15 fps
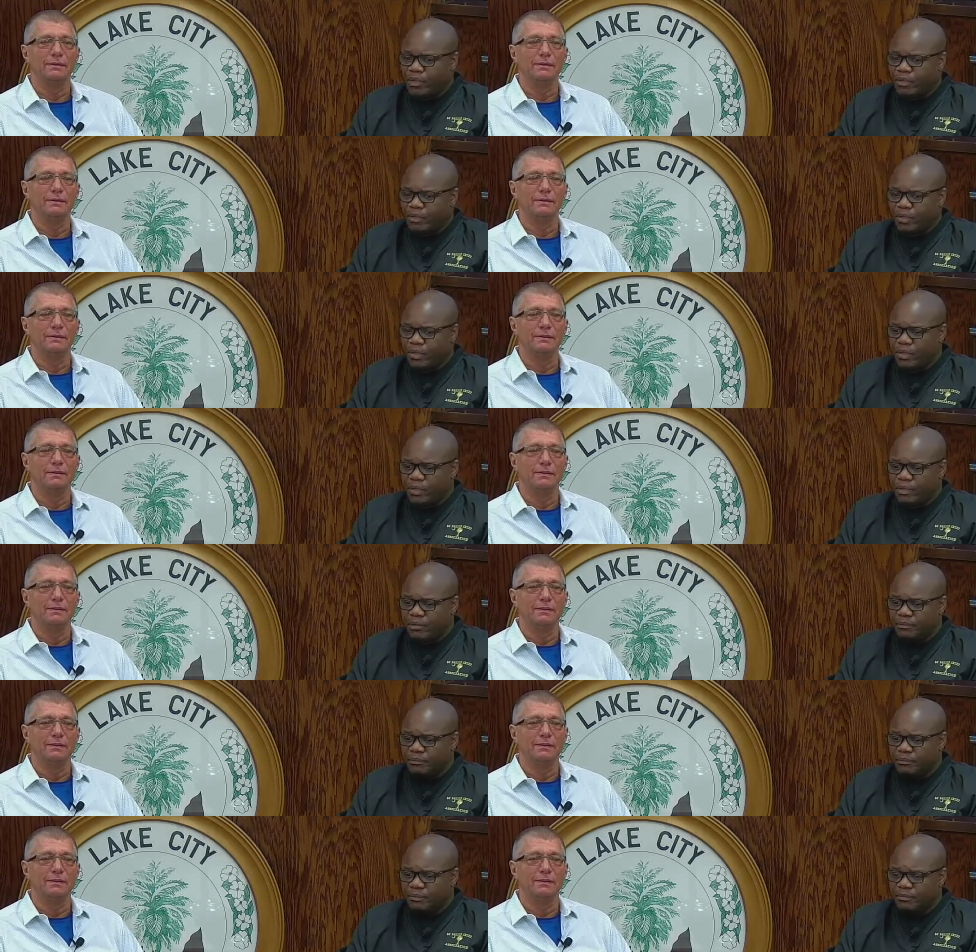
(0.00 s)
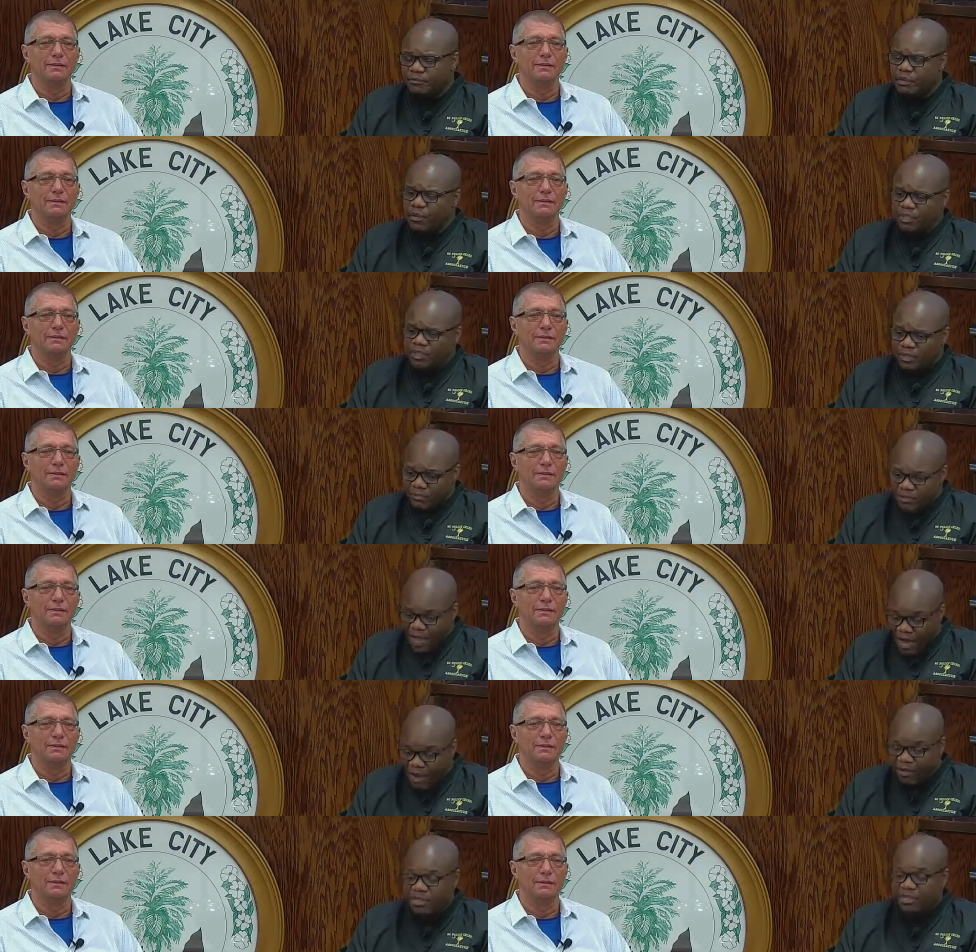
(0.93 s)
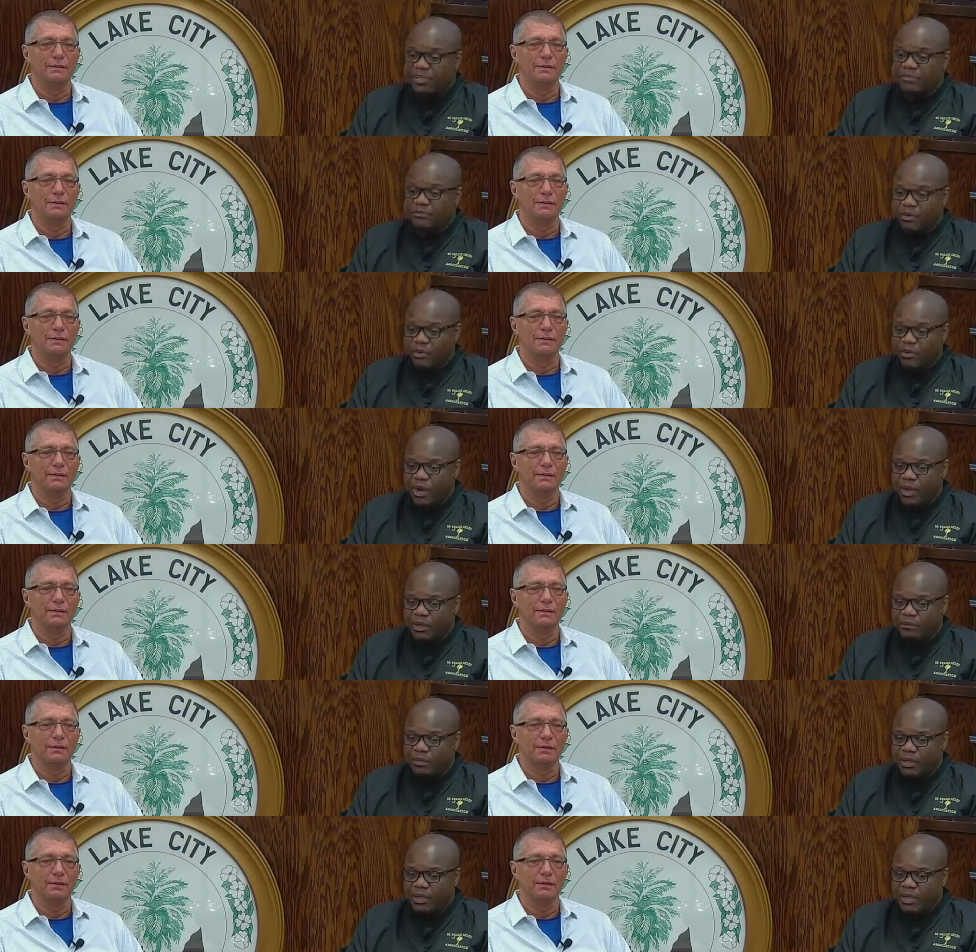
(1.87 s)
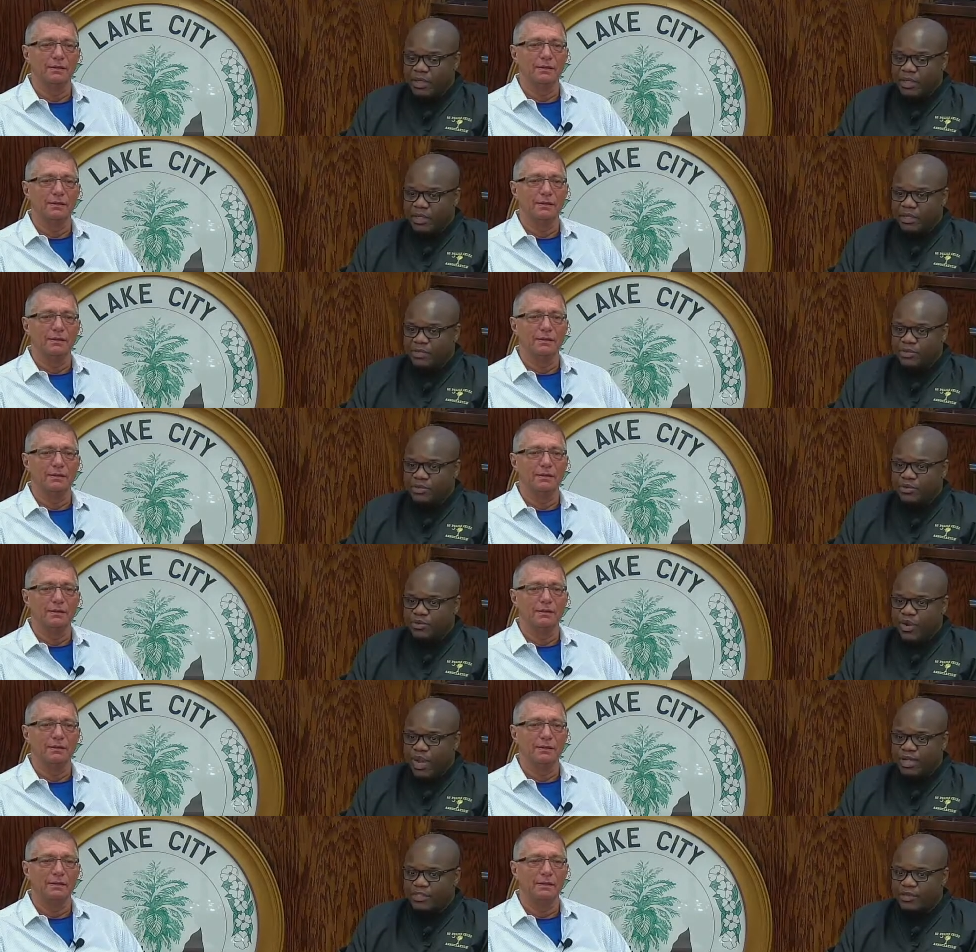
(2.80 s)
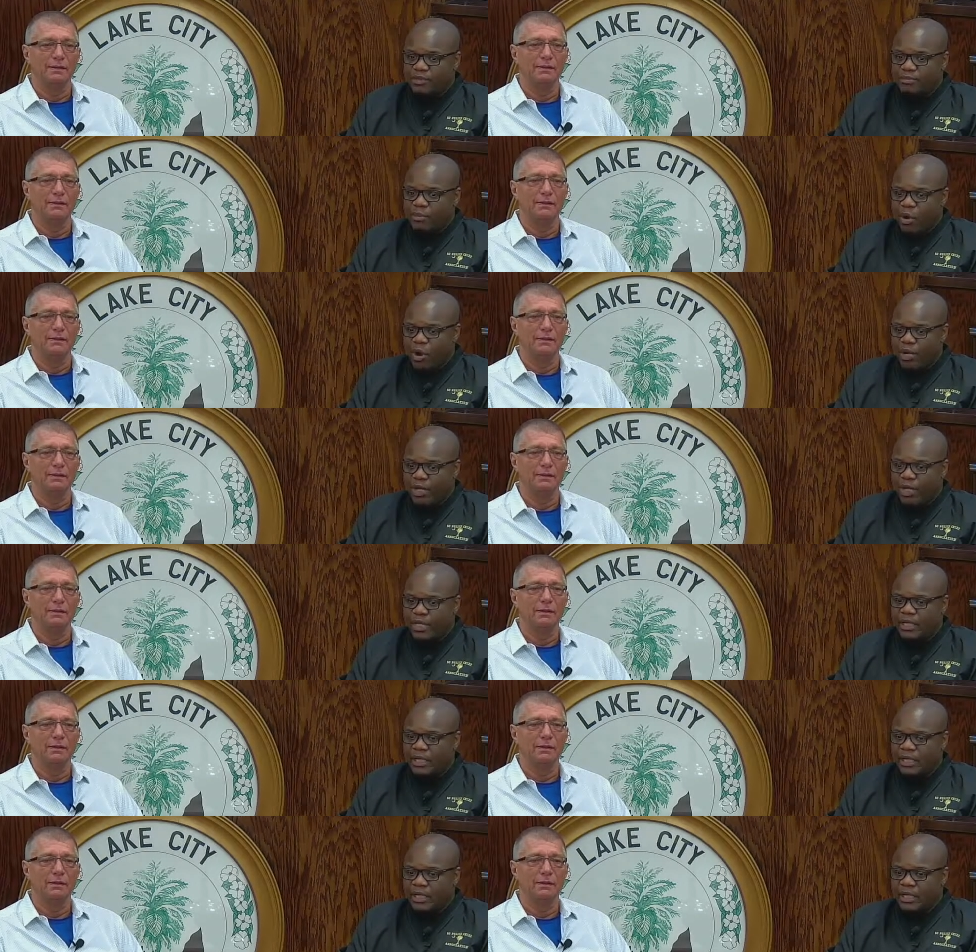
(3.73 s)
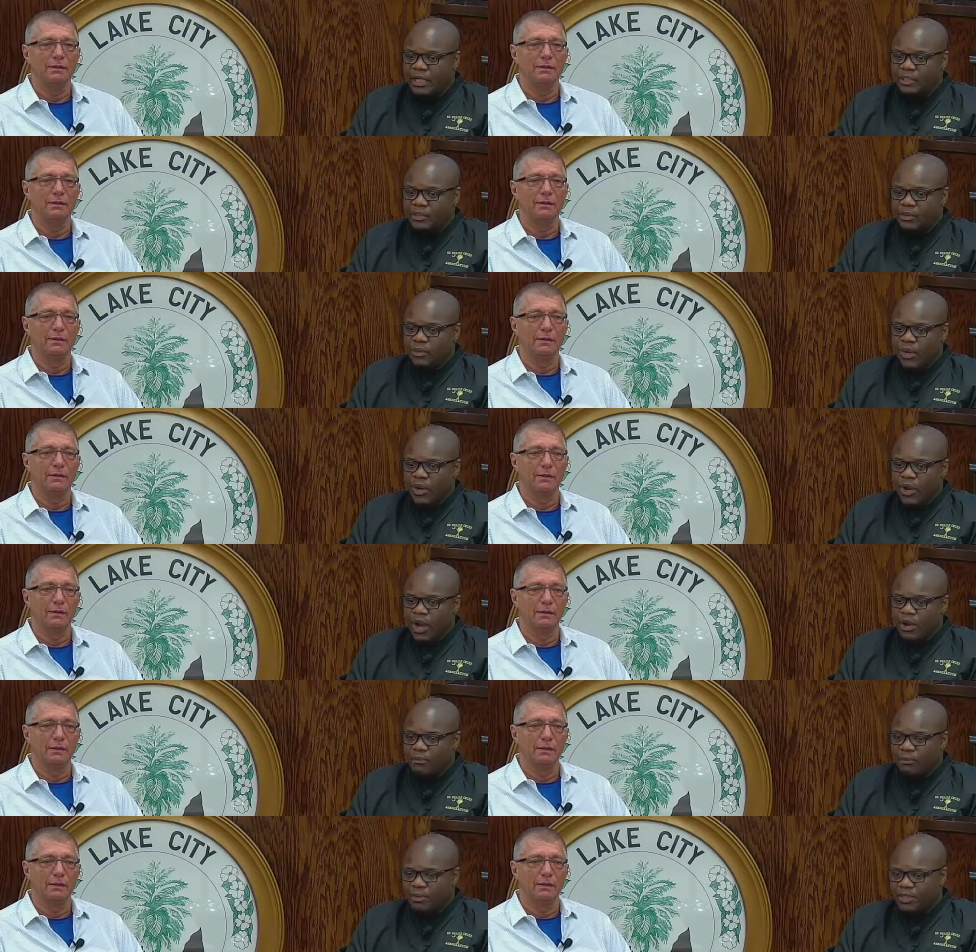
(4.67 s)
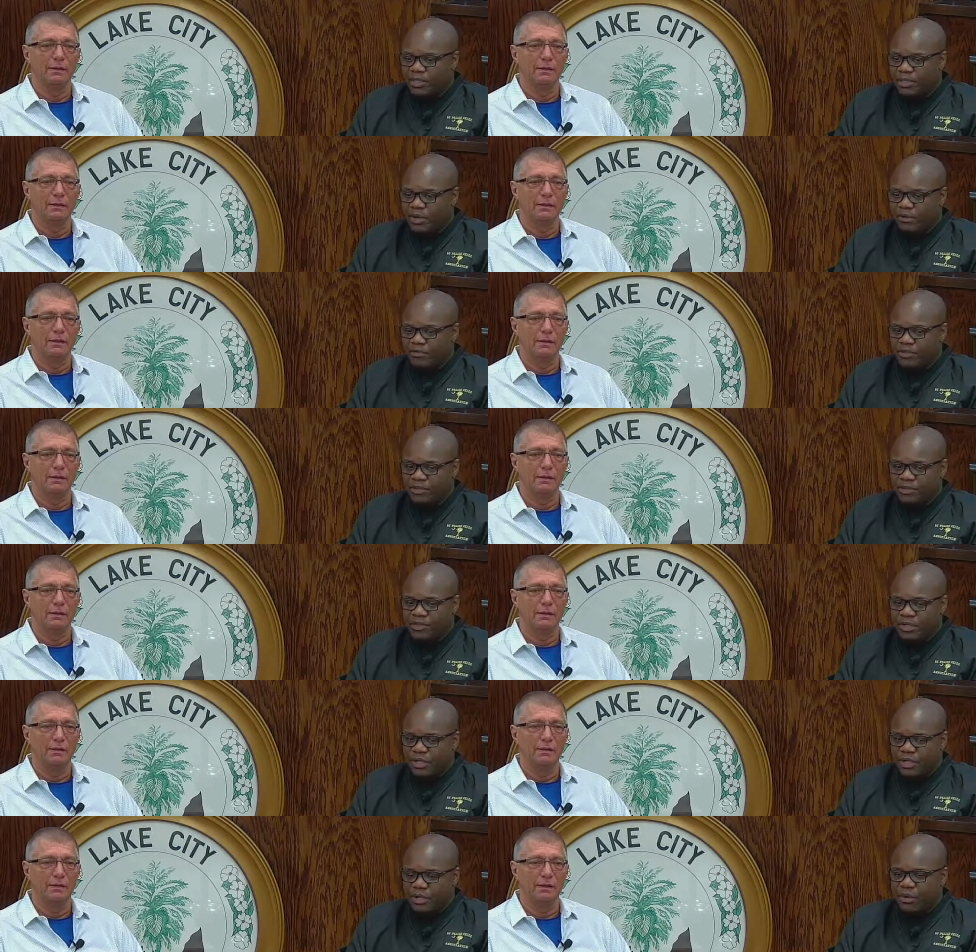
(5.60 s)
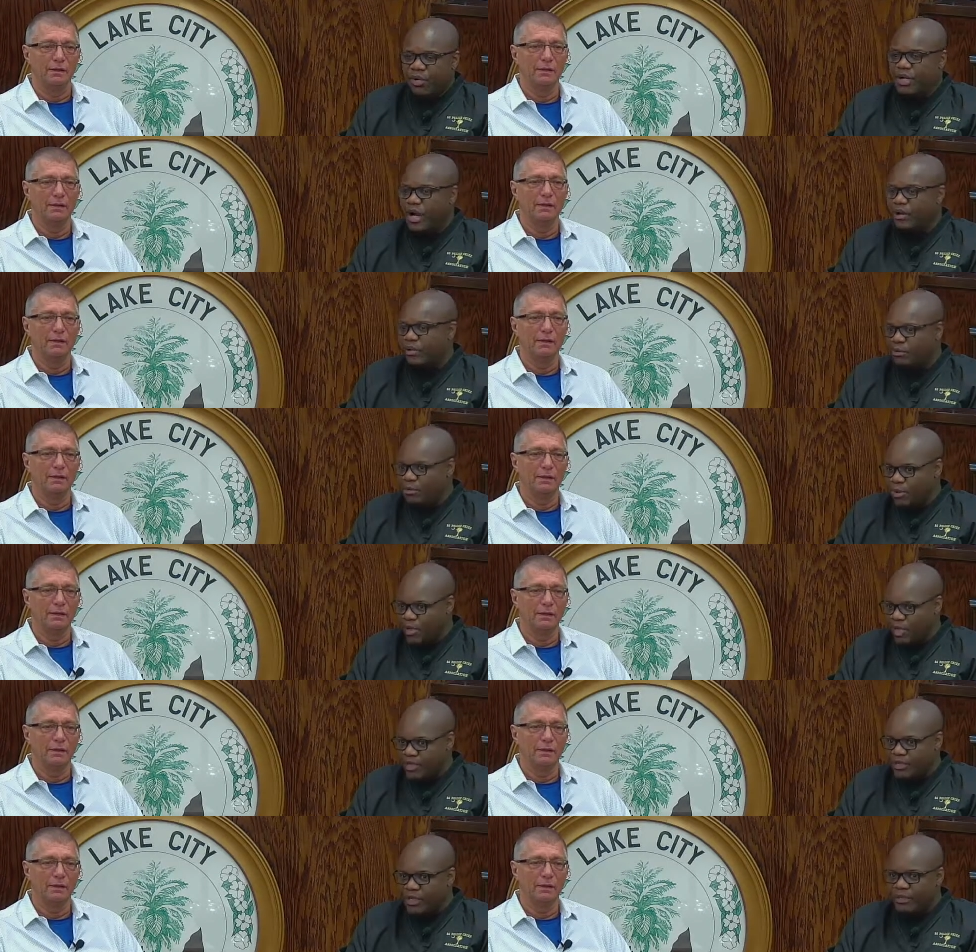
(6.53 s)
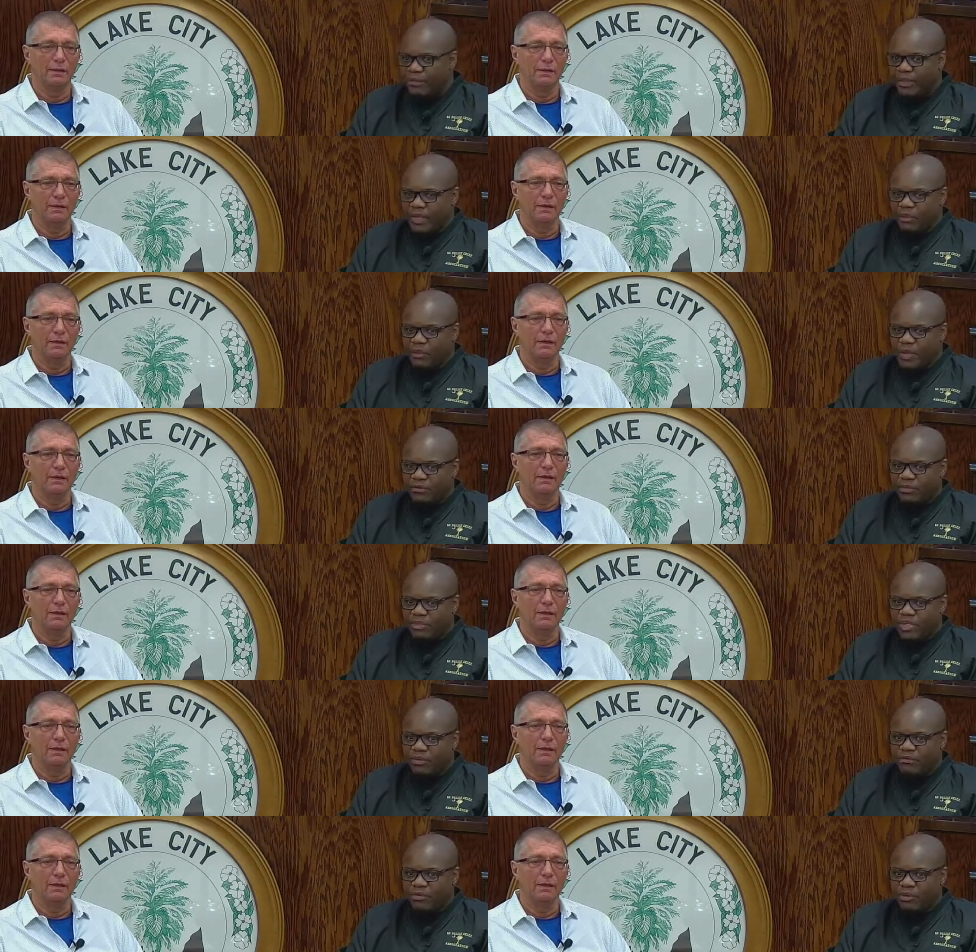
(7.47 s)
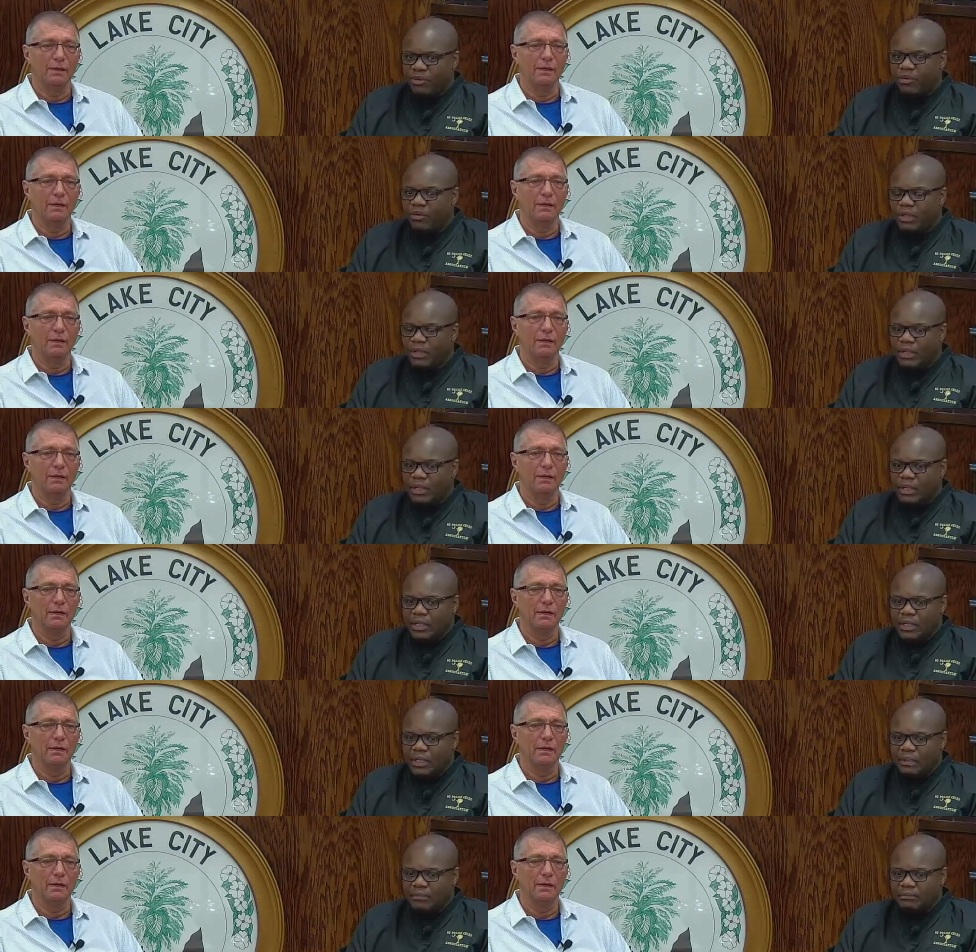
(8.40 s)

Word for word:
Speaker 1: uh, the focus of our incentive program is to try to market to where our police officers are in our communities. Now, we have several, uh,